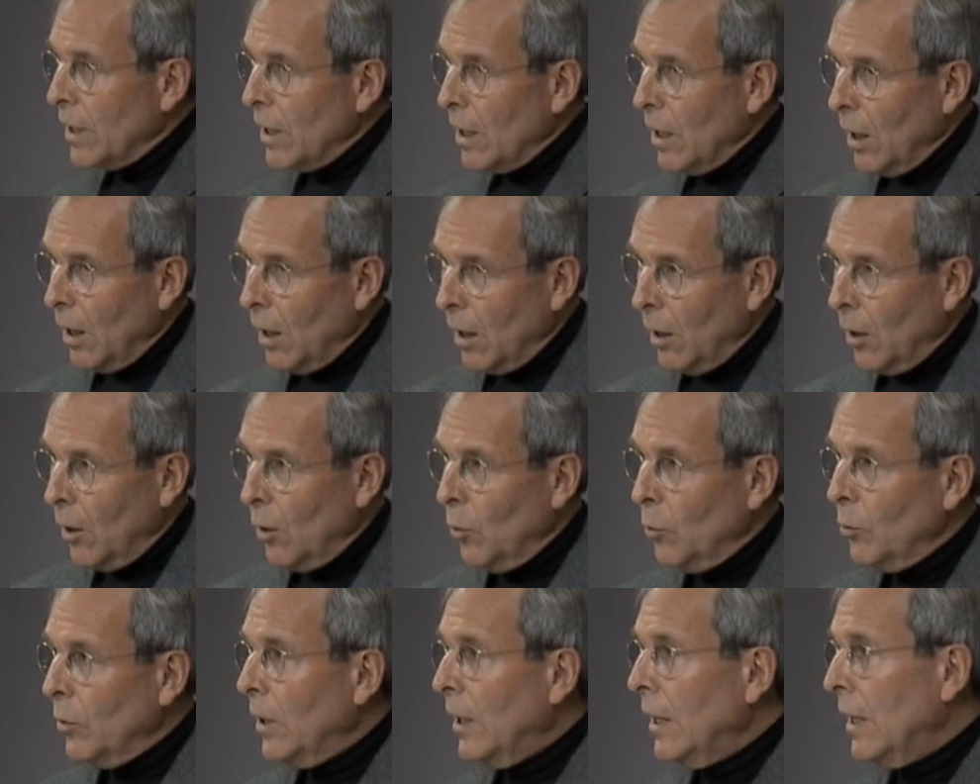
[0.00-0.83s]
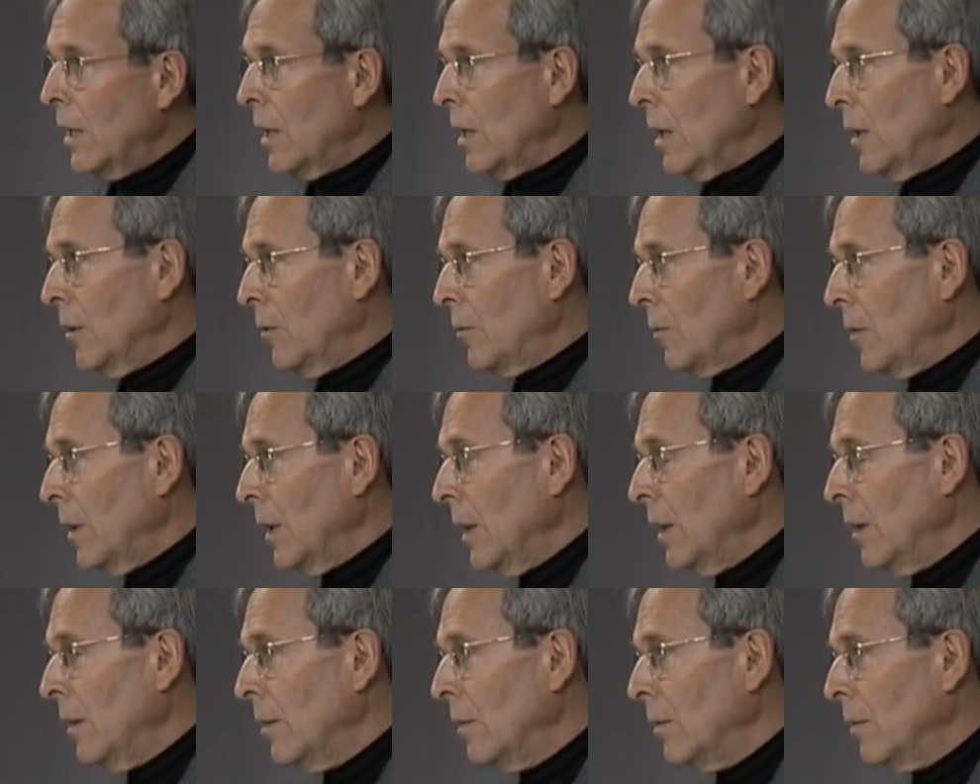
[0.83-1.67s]
the only
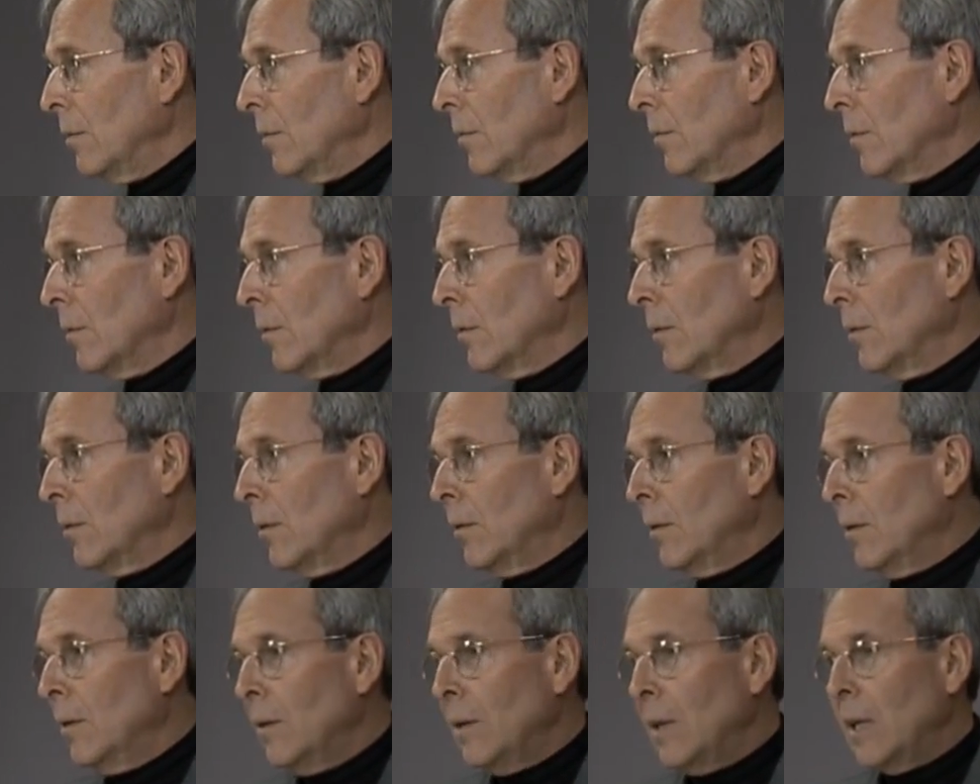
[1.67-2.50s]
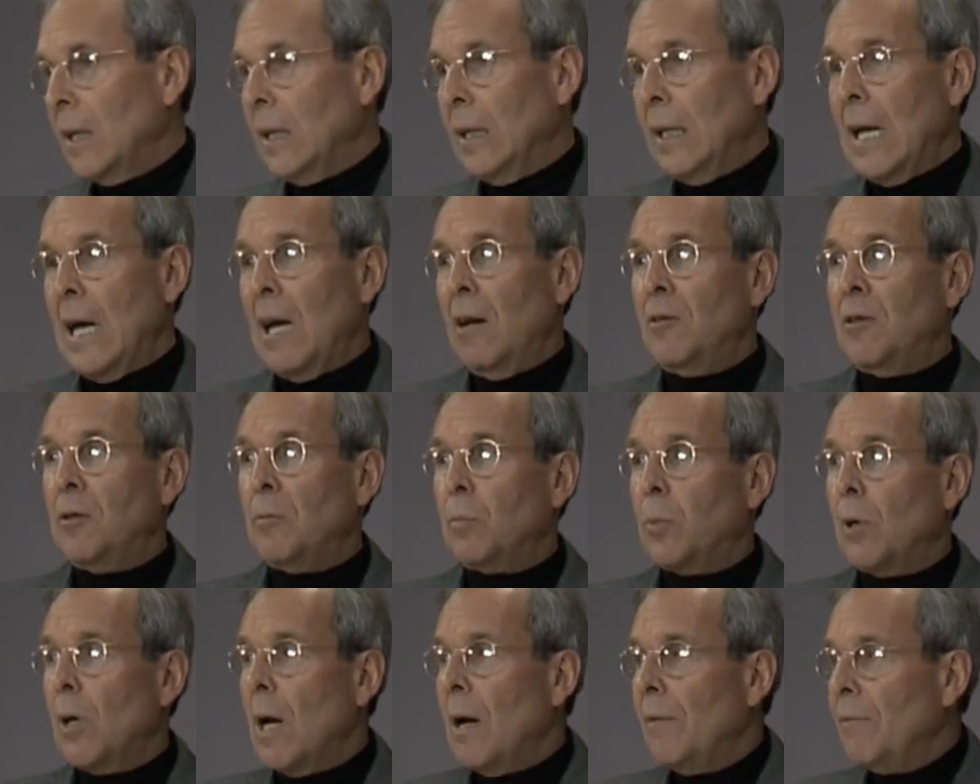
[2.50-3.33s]
country that allows a
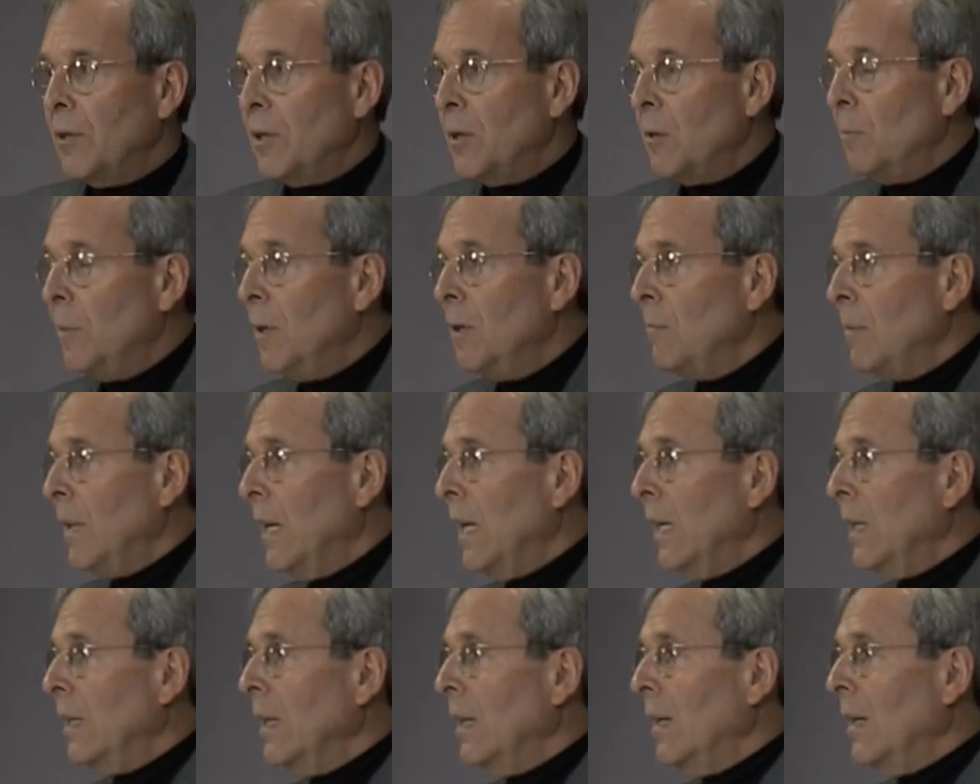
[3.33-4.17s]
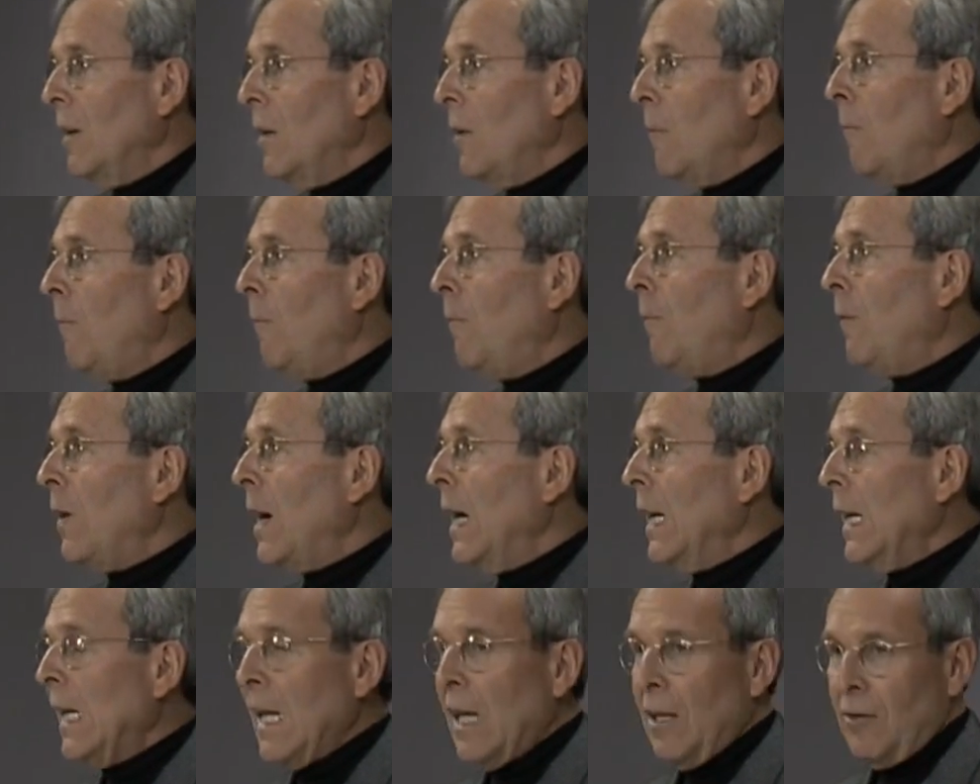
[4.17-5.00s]
profit to be made
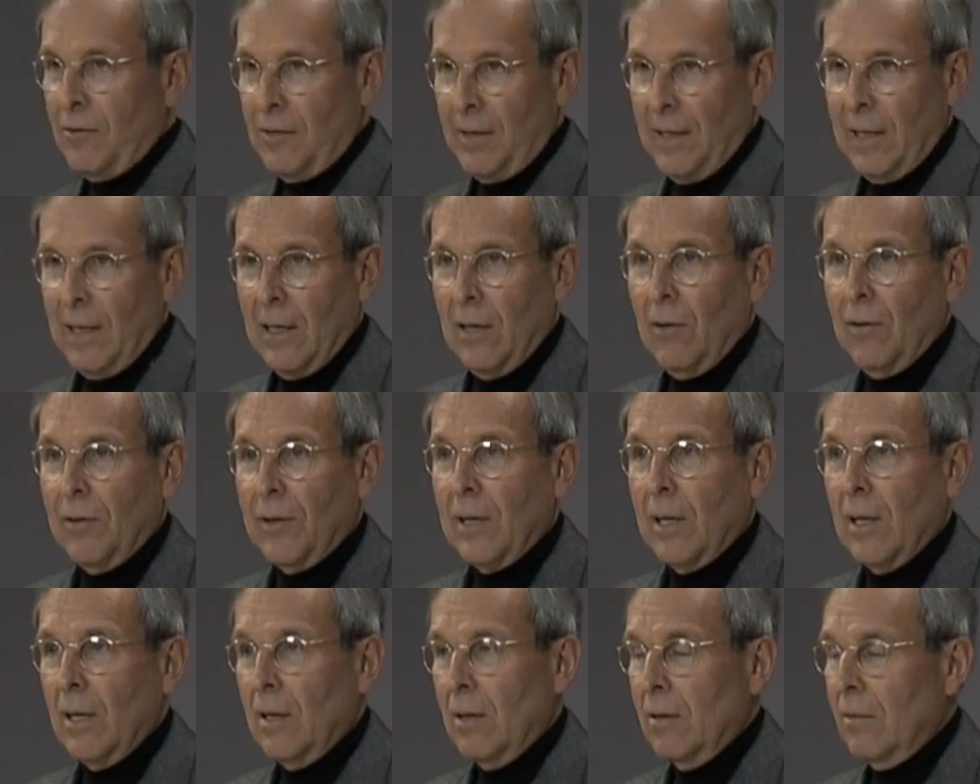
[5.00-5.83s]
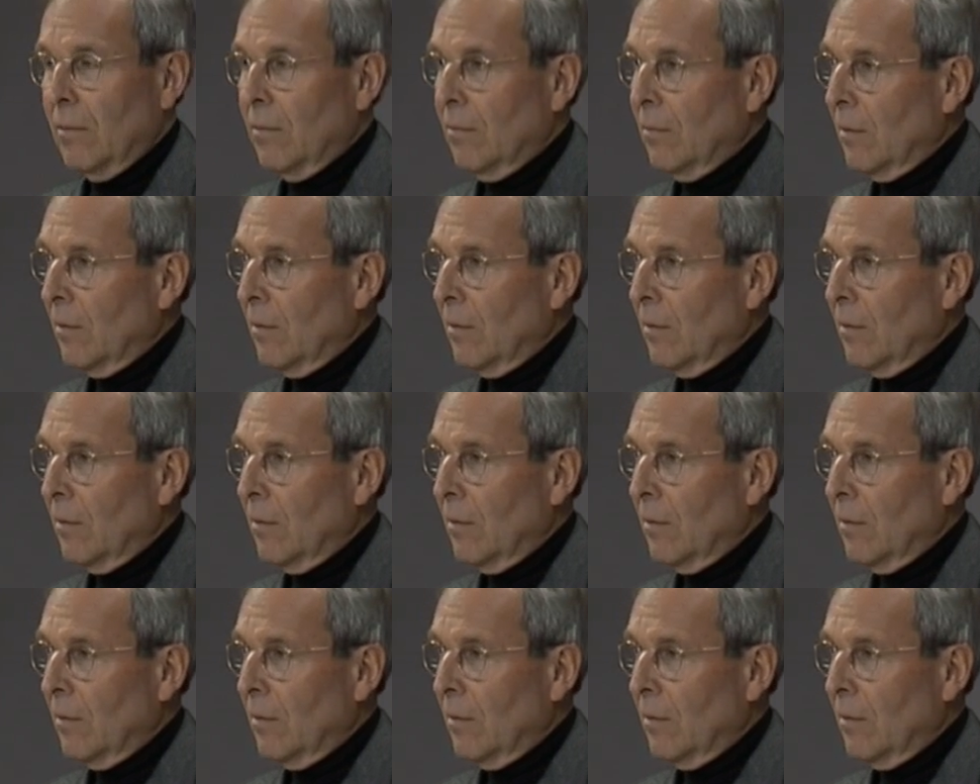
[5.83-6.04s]
financing healthcare.